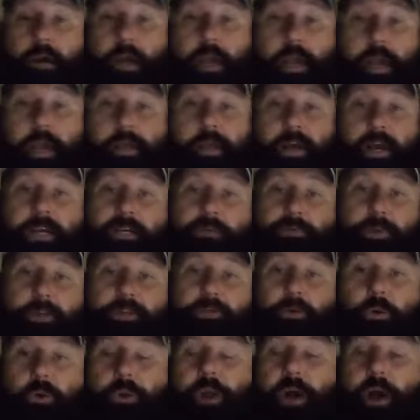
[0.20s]
Hey guys,
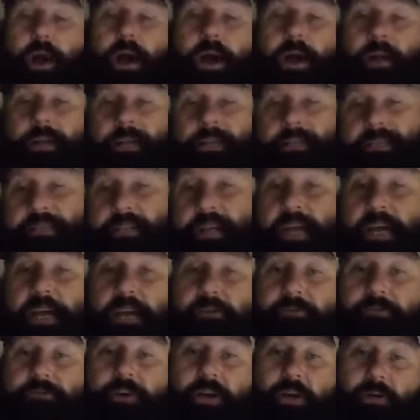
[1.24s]
what's going on? It's
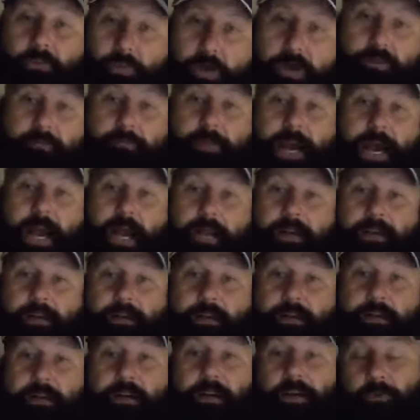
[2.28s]
Dave. Welcome back.